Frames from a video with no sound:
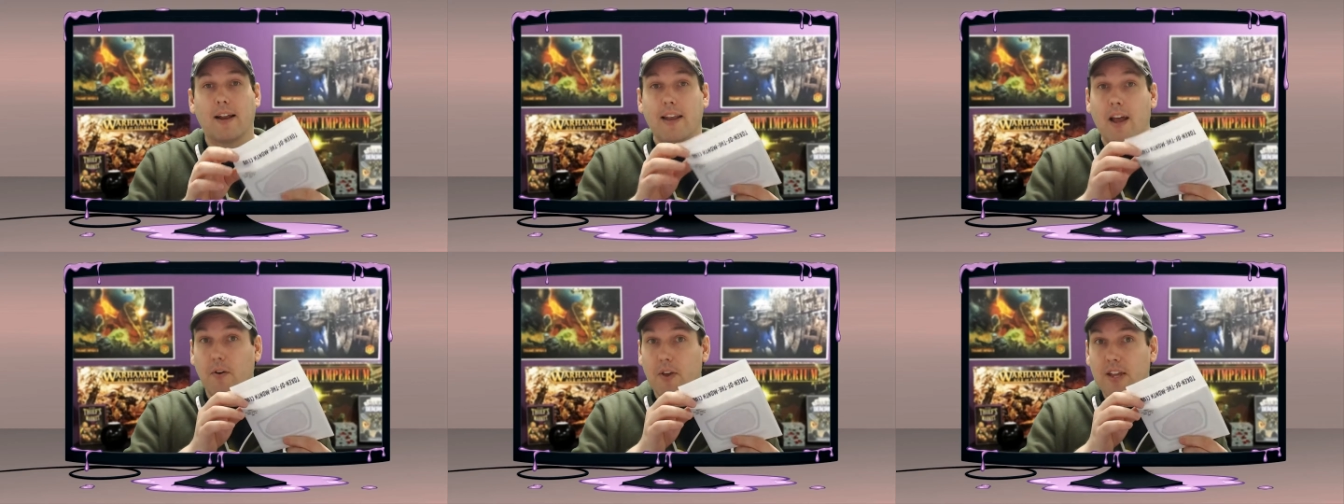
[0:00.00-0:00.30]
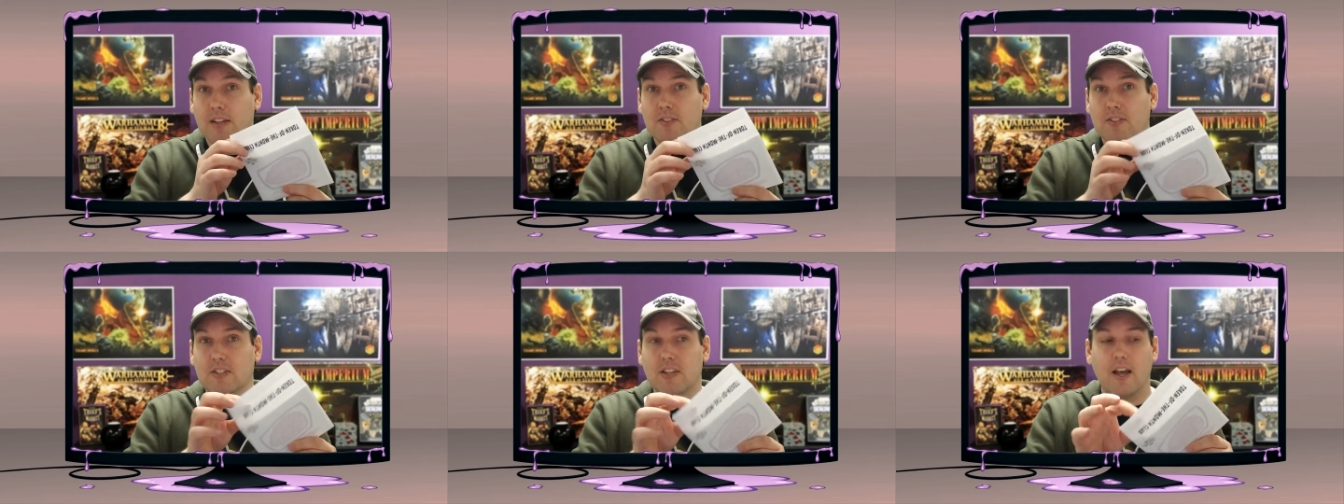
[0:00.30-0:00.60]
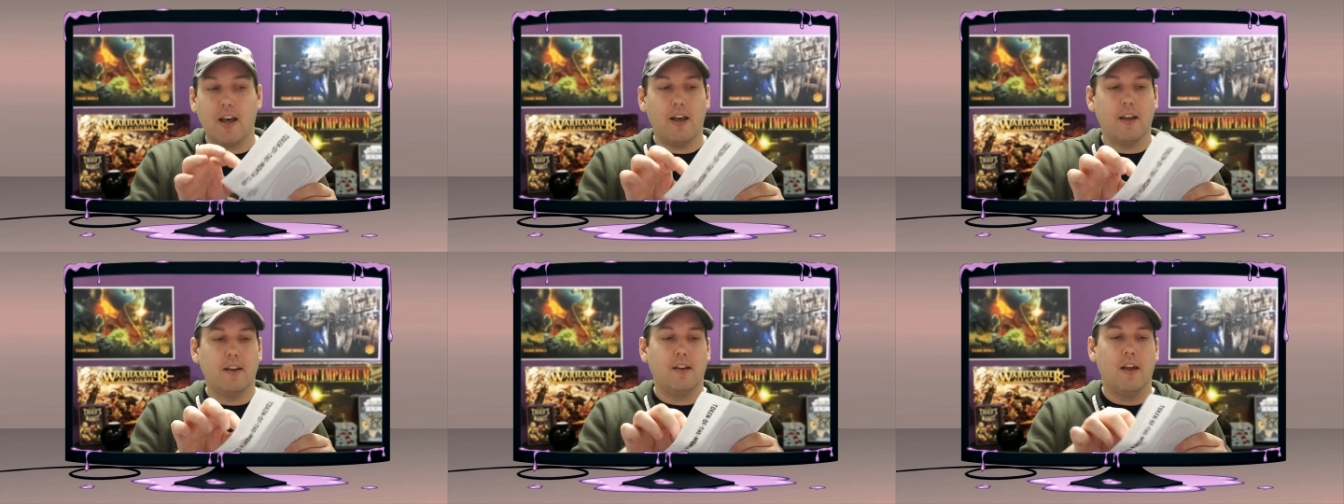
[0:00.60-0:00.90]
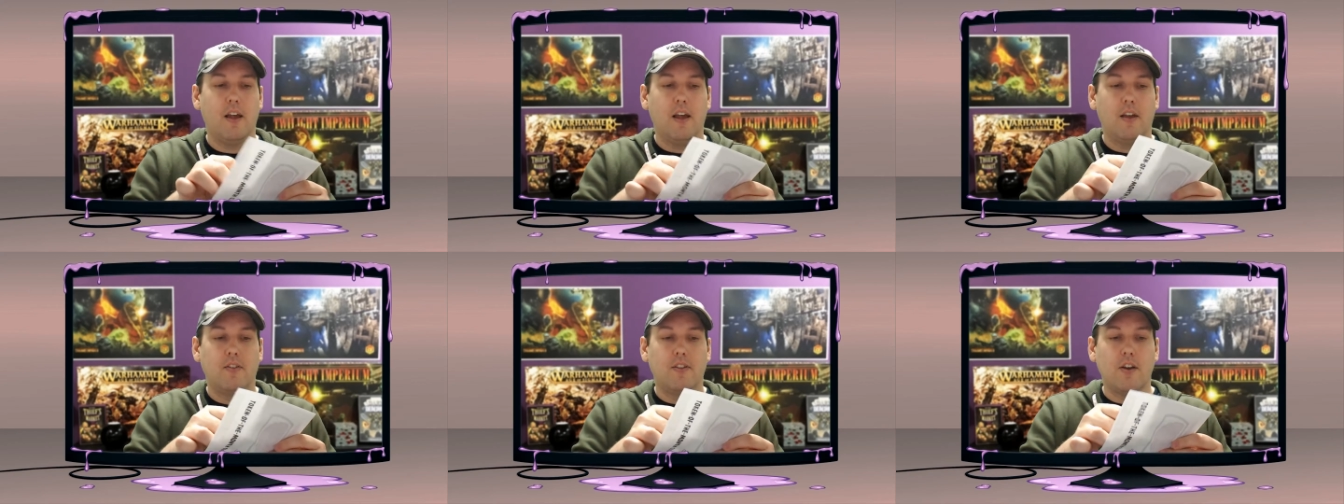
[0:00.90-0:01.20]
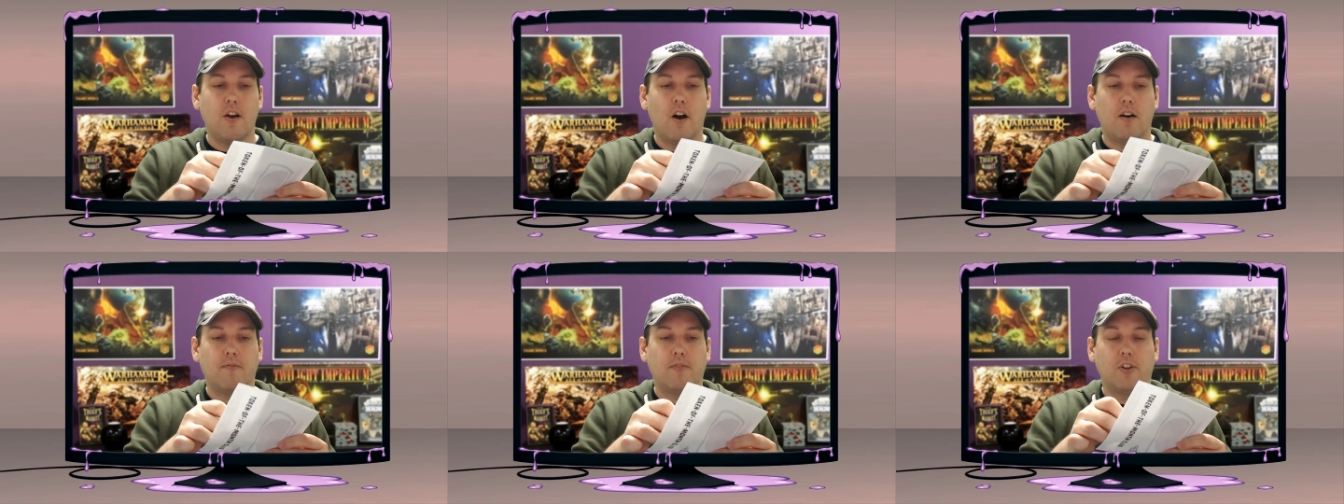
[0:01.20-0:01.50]
Now, inside the
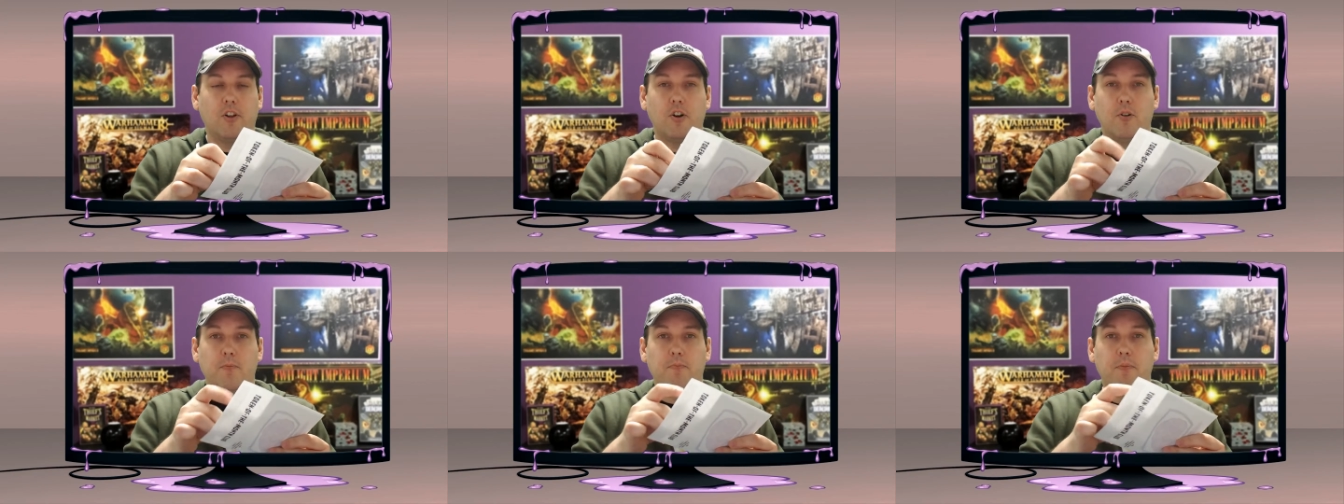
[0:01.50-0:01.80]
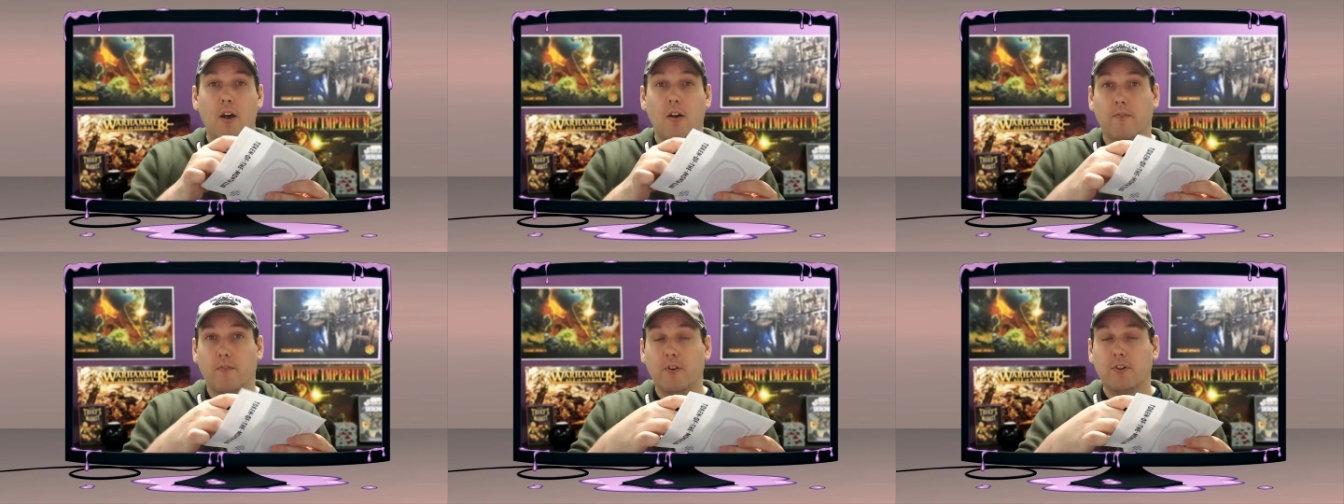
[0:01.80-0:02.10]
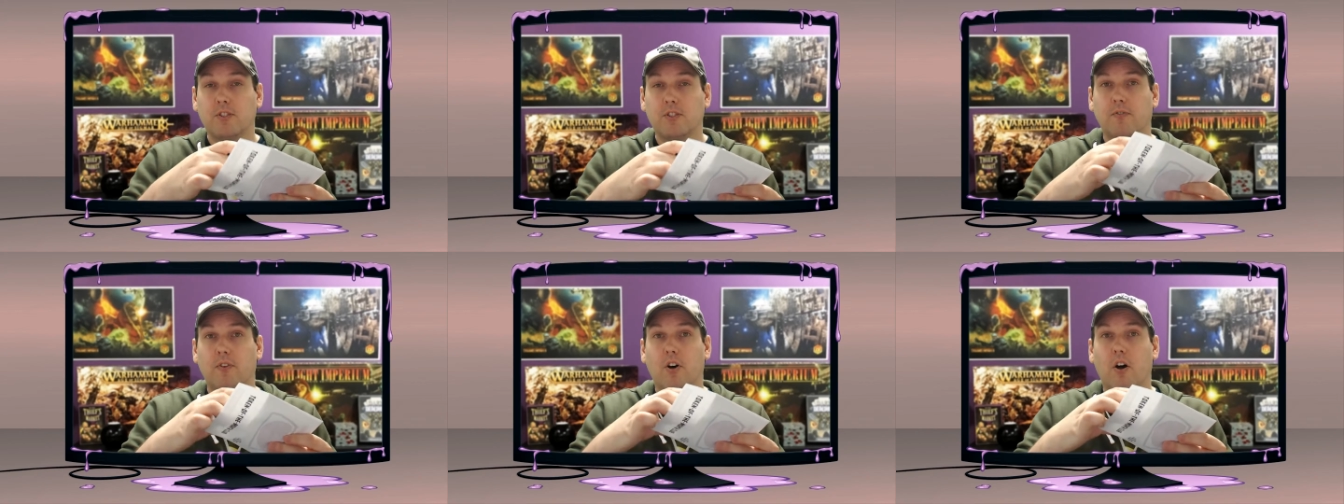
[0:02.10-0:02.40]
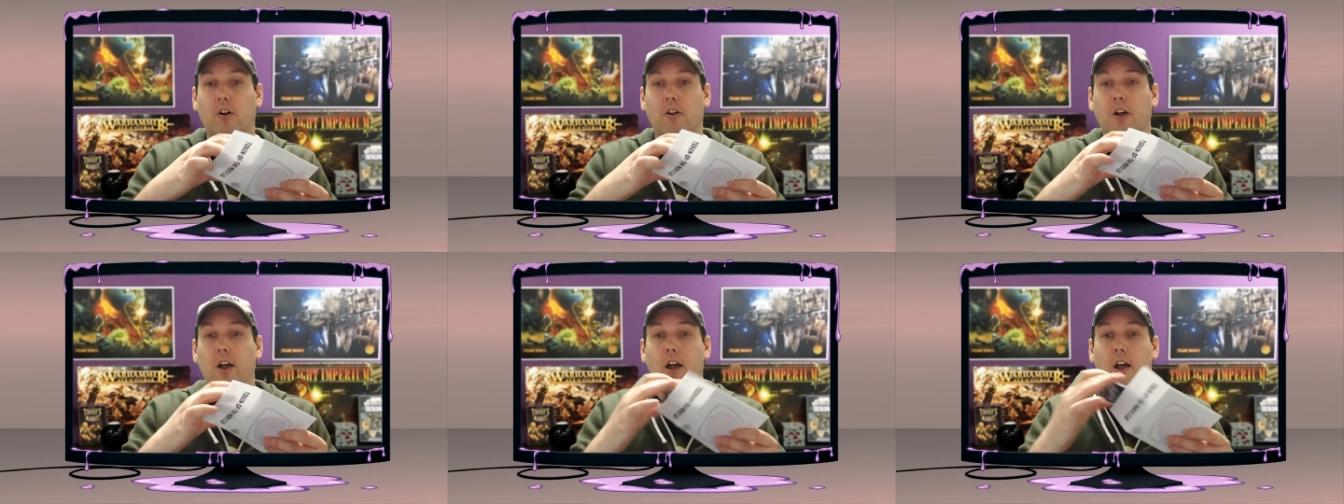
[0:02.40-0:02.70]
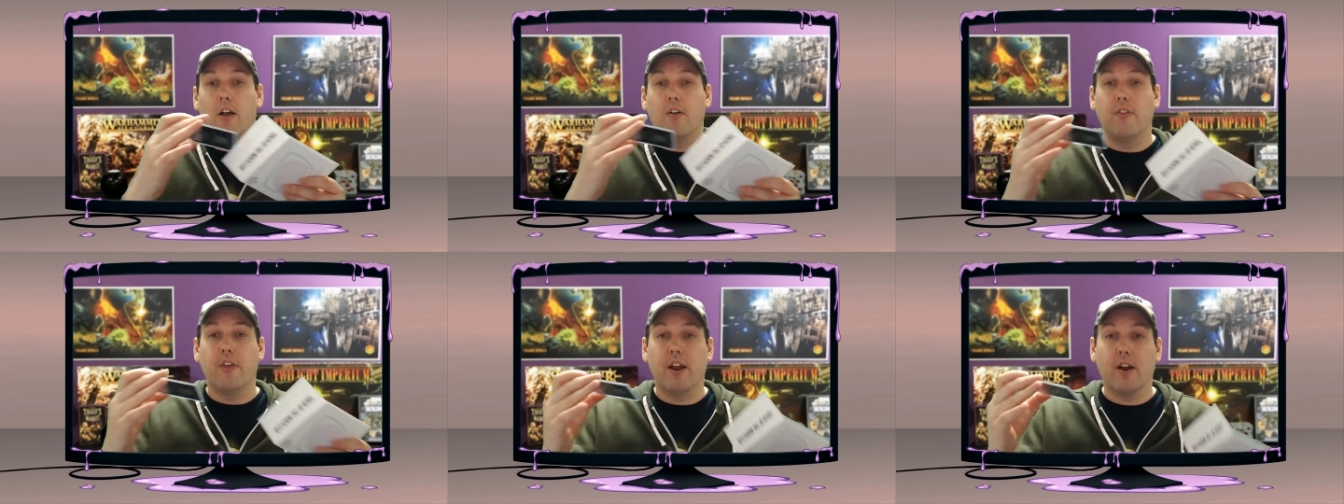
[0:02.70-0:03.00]
envelope, first of all,
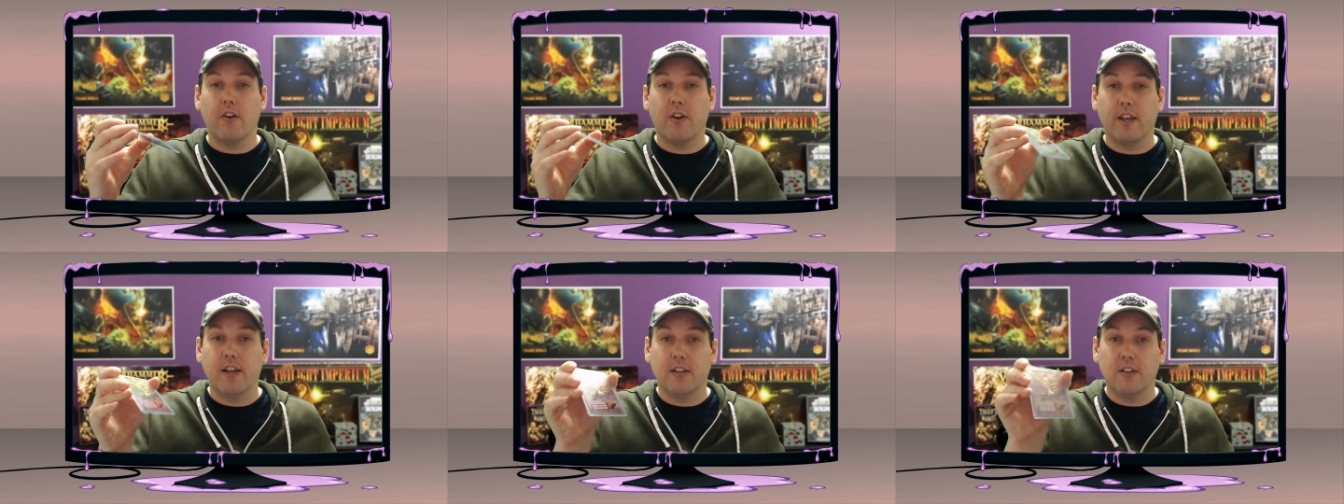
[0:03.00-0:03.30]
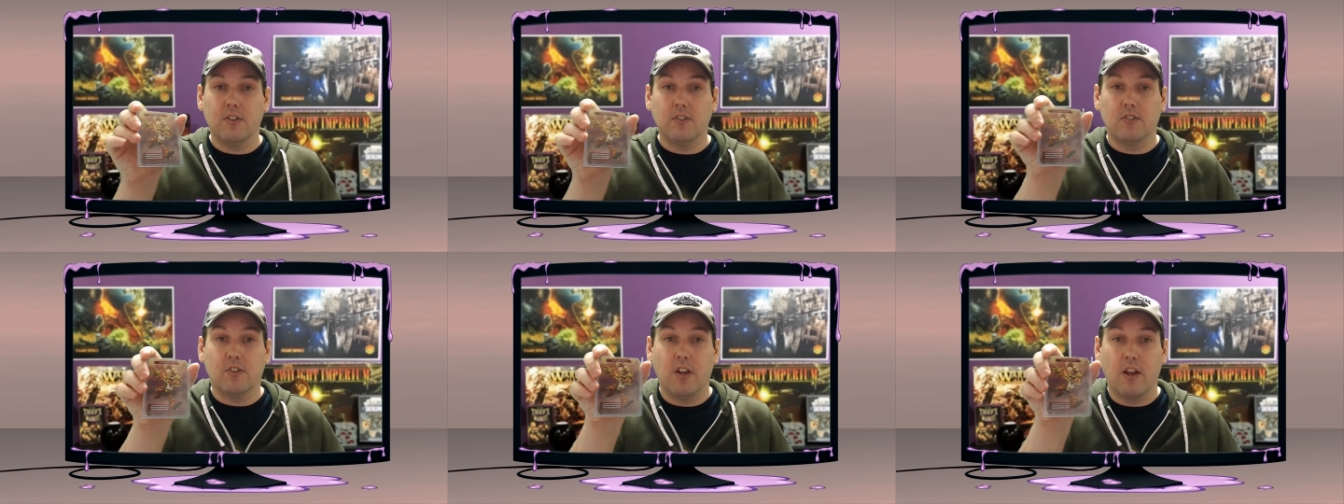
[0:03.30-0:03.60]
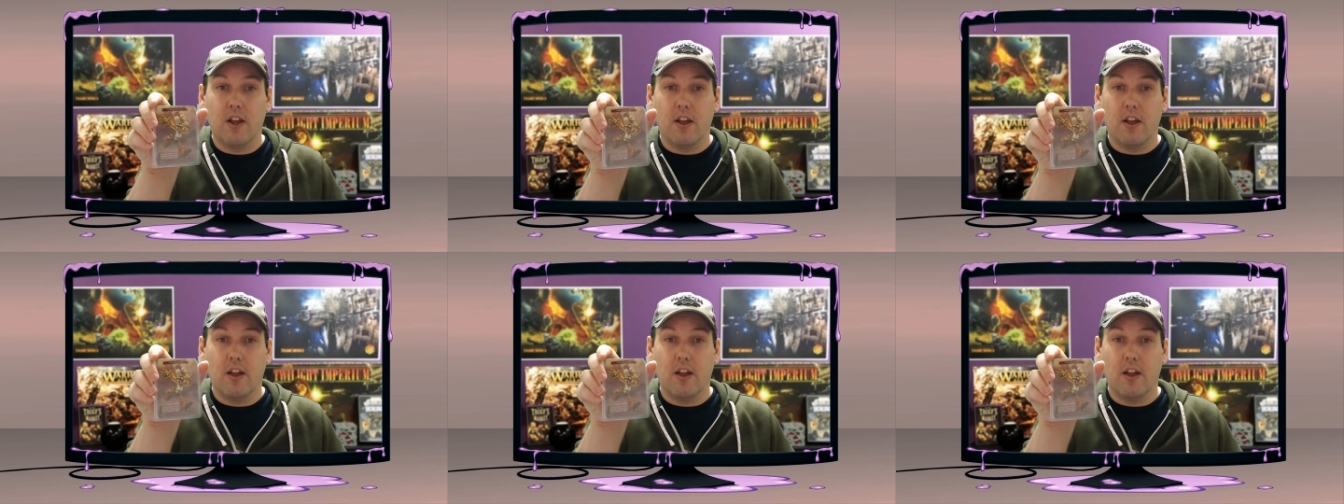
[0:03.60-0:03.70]
there is